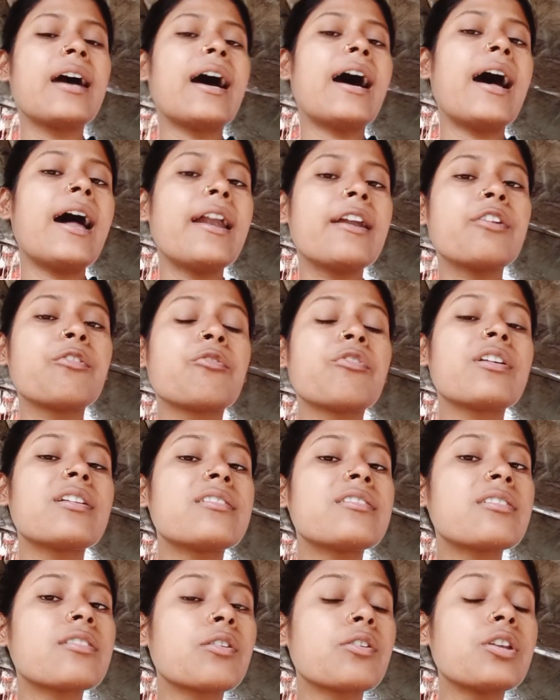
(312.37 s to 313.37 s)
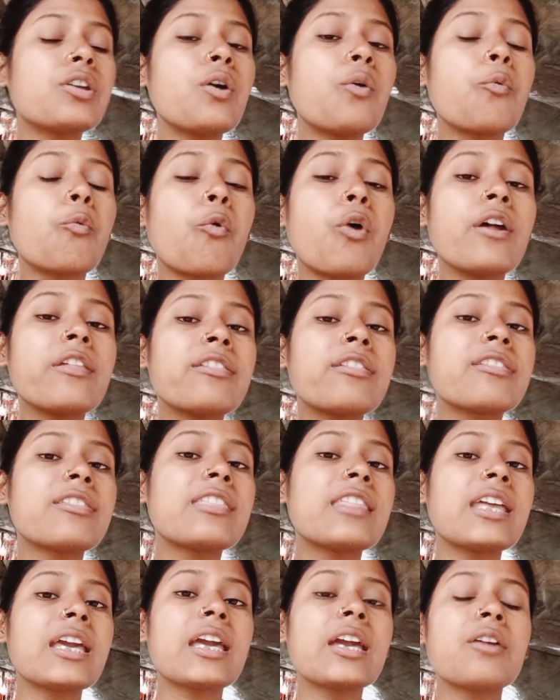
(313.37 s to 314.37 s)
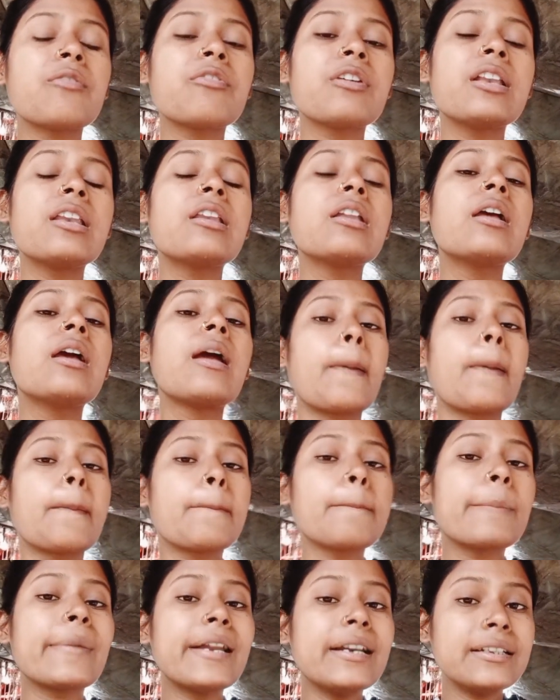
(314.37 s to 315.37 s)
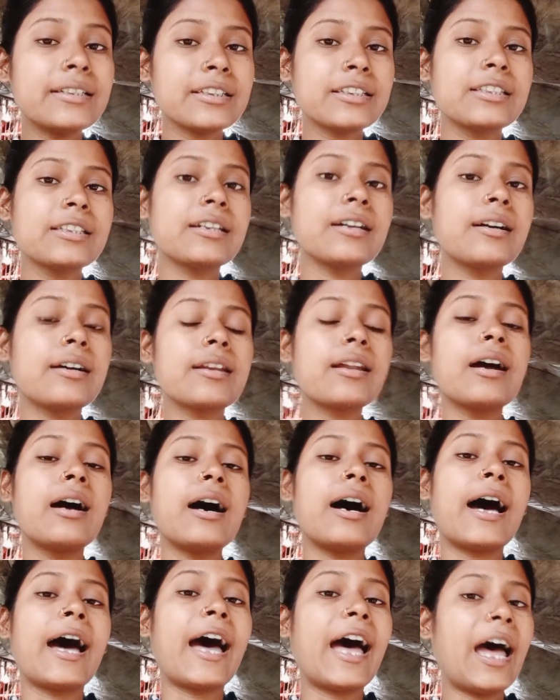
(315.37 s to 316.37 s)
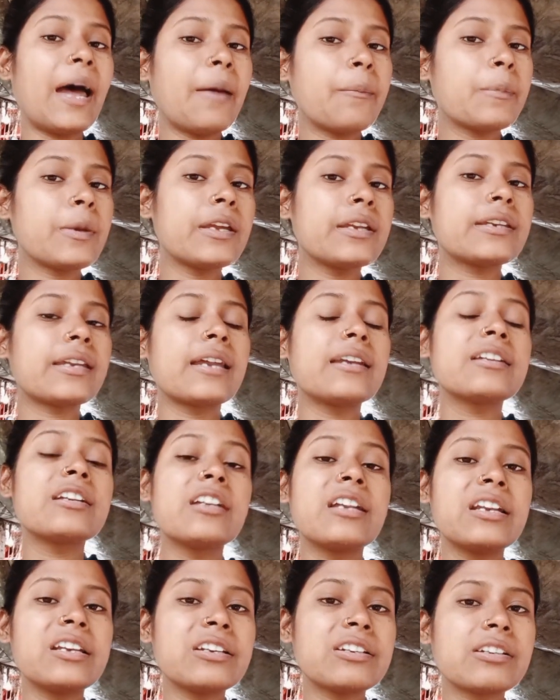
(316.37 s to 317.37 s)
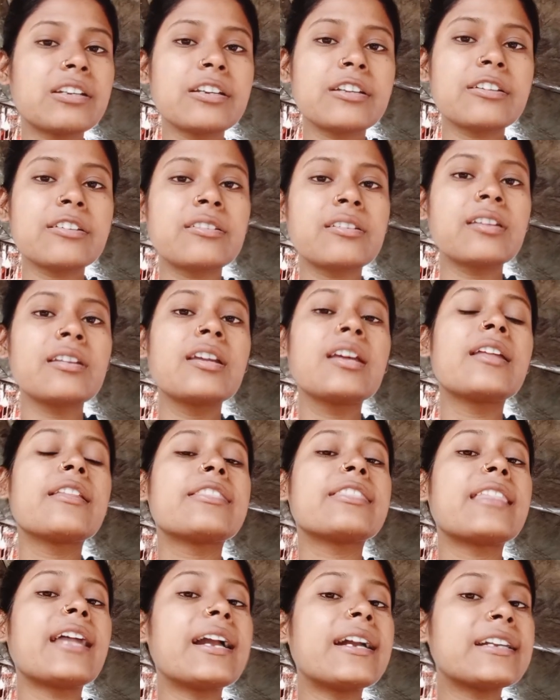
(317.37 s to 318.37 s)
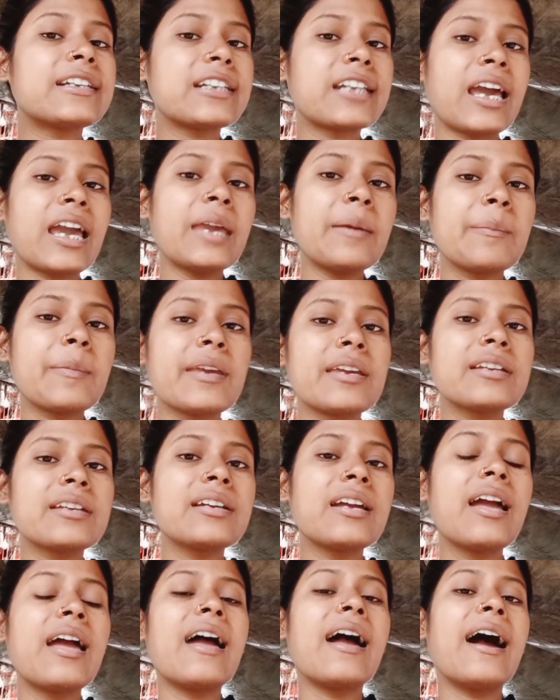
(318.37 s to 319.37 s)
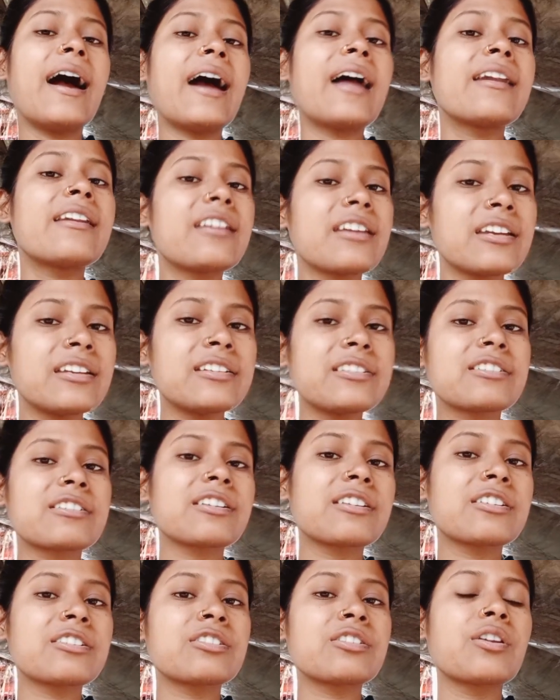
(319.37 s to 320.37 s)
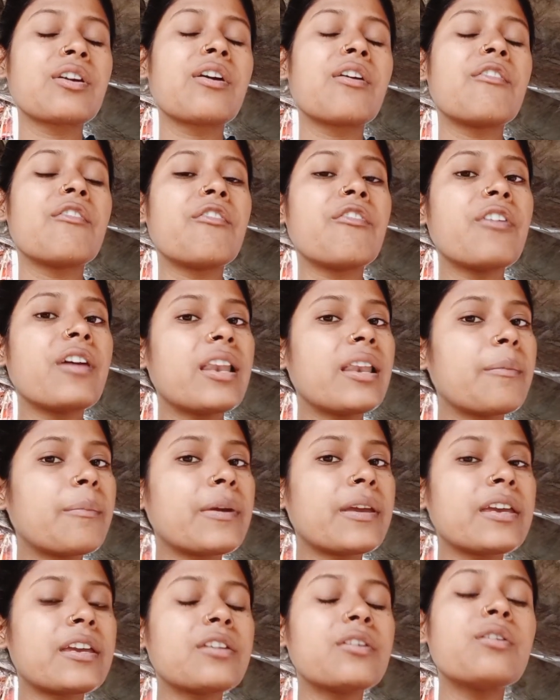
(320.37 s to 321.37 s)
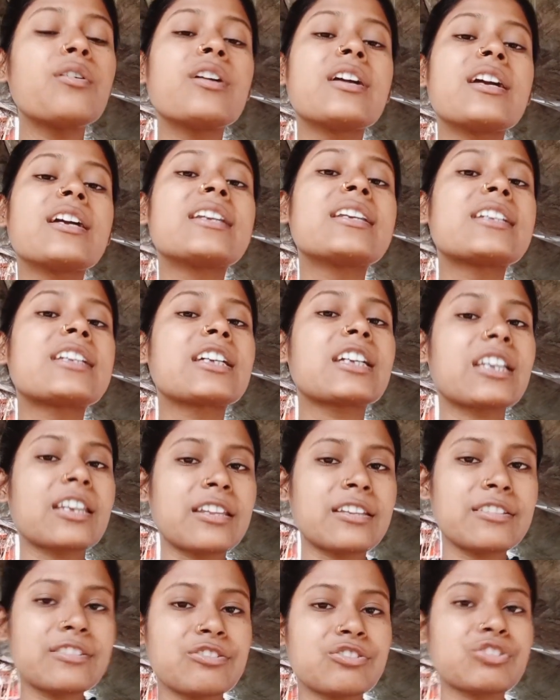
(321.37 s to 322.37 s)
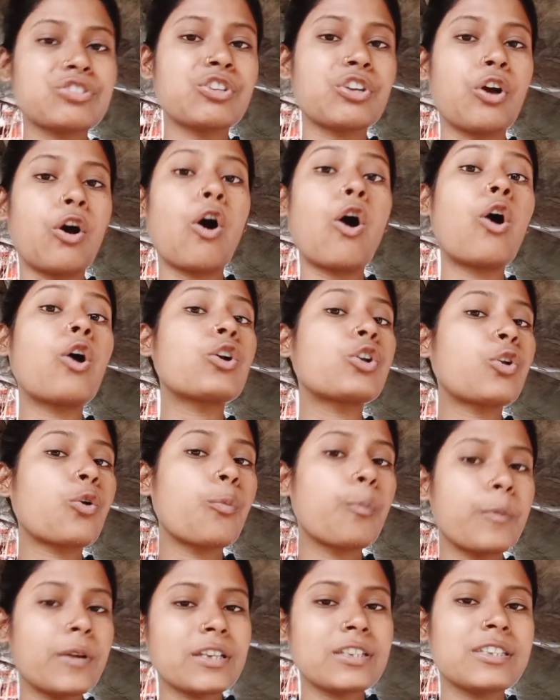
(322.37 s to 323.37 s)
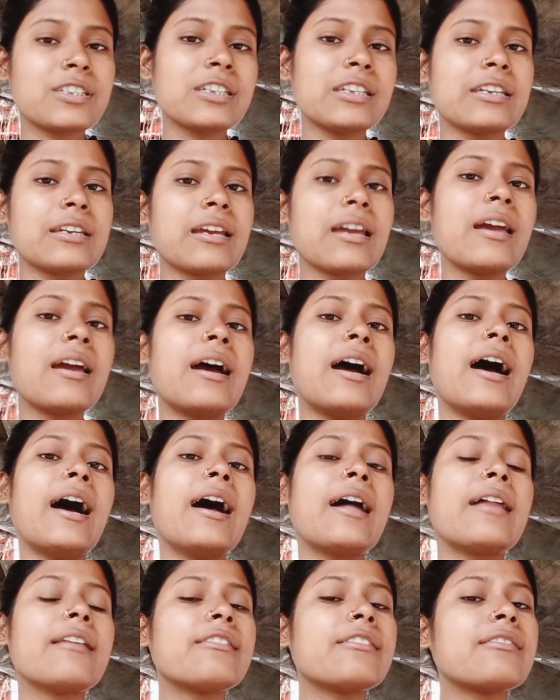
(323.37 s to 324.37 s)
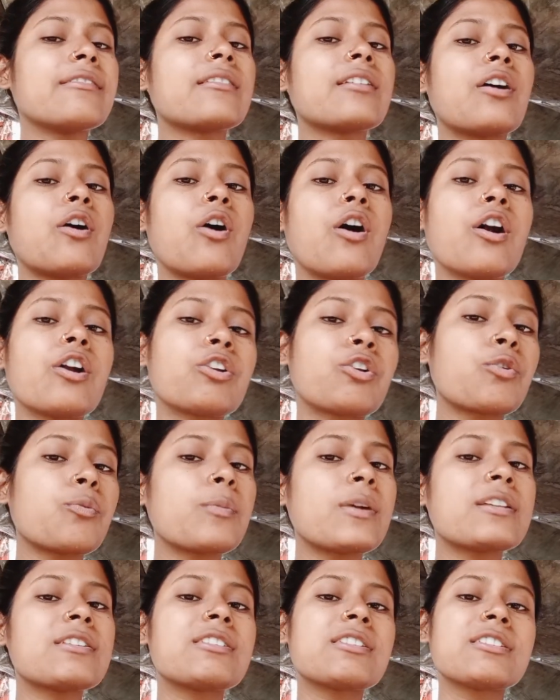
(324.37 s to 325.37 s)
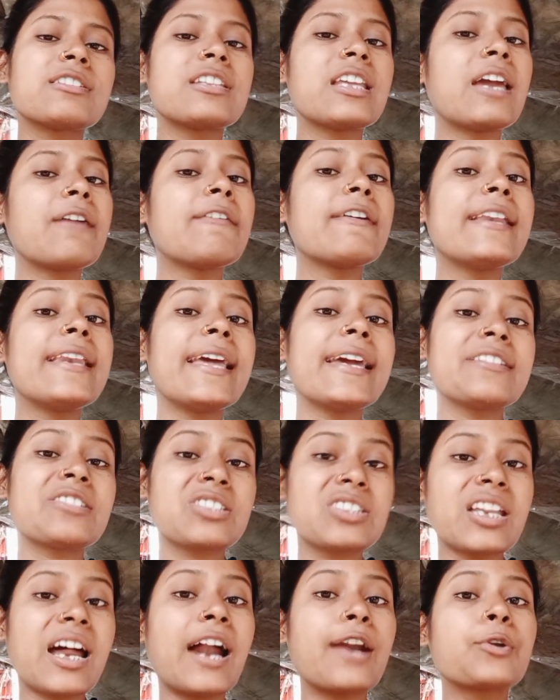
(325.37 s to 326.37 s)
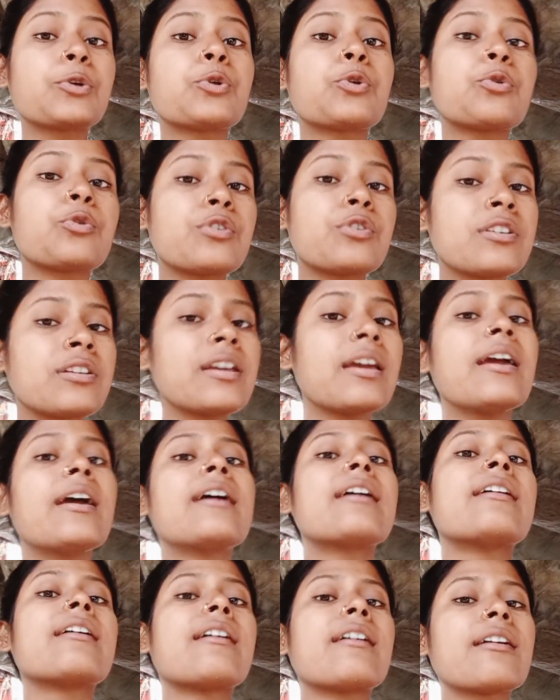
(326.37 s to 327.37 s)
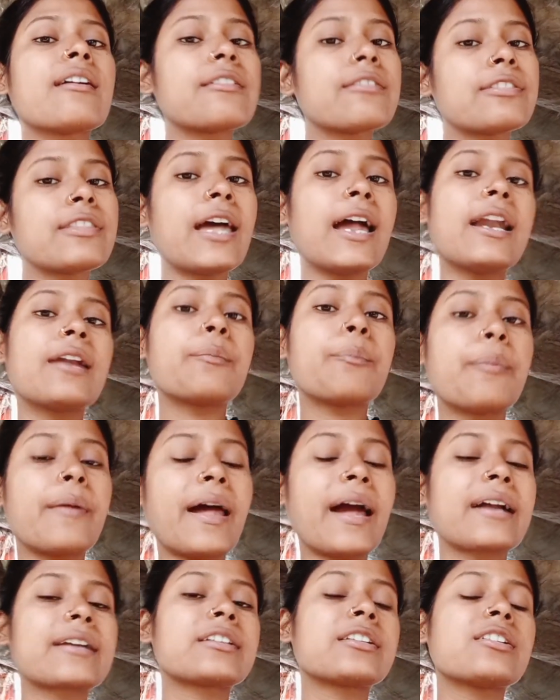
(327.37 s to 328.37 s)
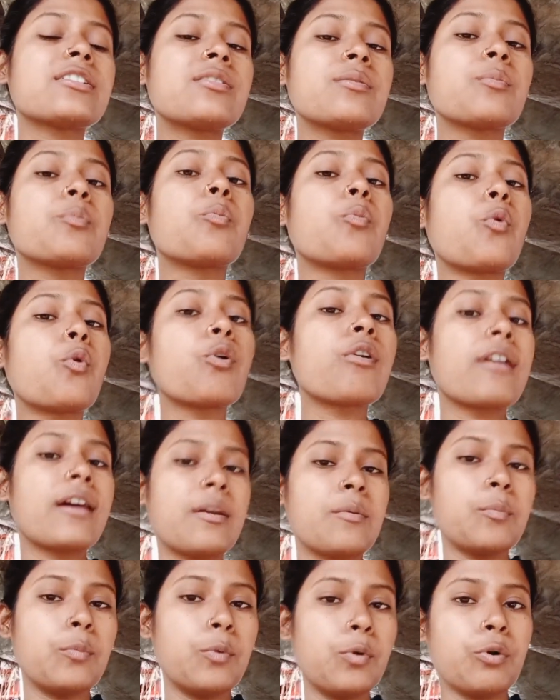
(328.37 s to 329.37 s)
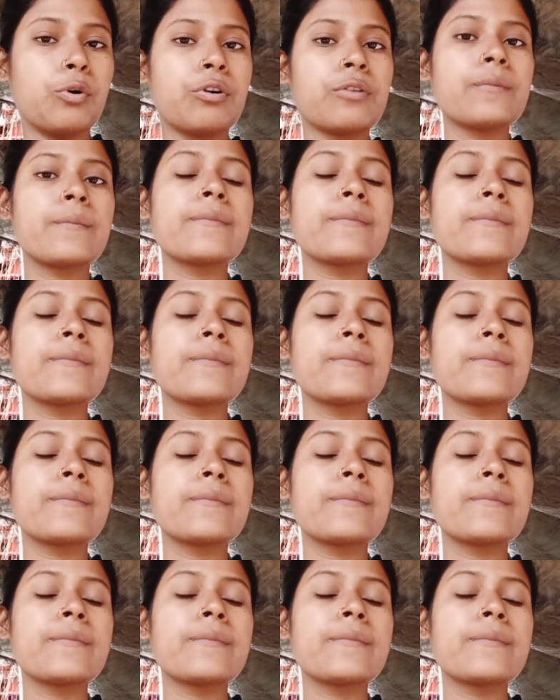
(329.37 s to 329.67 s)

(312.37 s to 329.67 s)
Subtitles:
And once they will build their habit and interest, that timing and interest will be increased automatic, and automatic they will start doing that practice more and more.